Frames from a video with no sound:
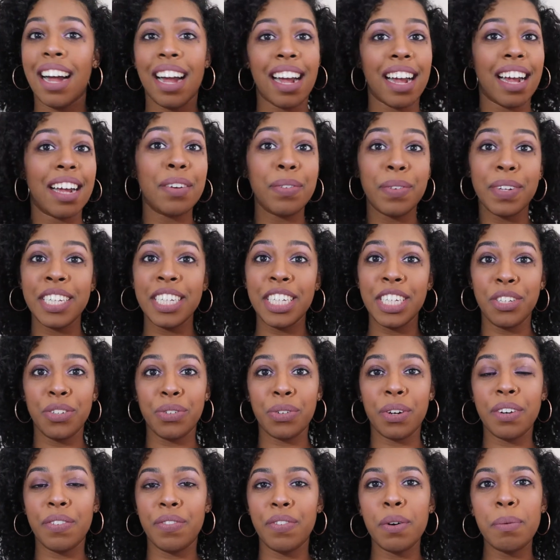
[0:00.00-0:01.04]
I really
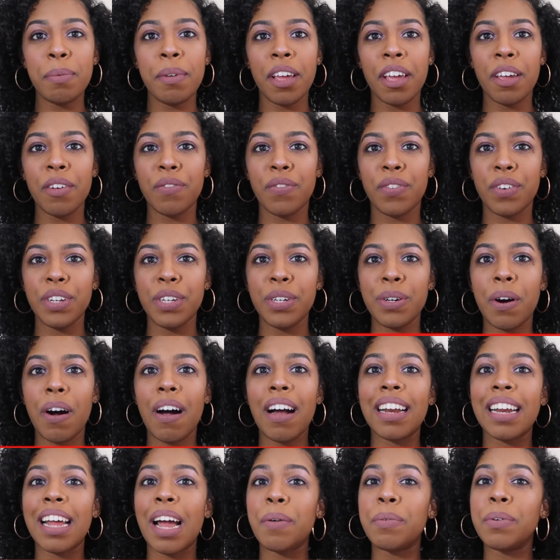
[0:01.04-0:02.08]
enjoyed filming it for you
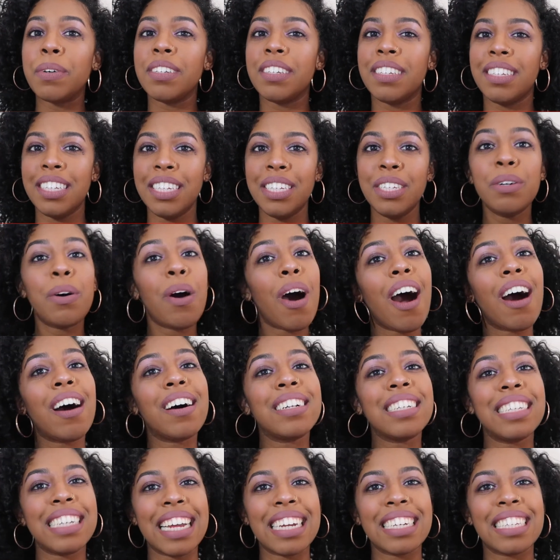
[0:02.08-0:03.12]
all, and I will see you
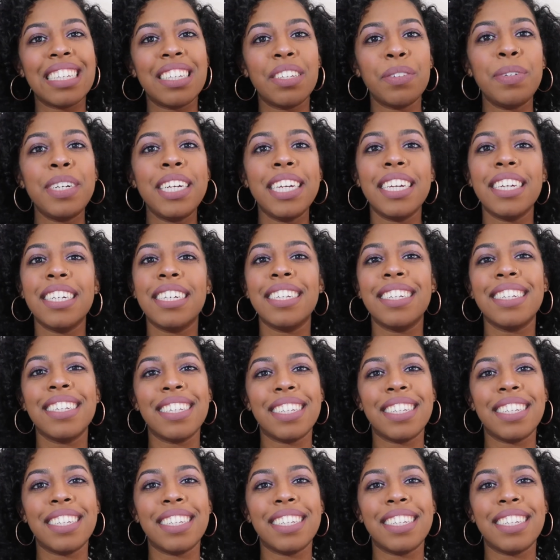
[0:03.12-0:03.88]
all next week.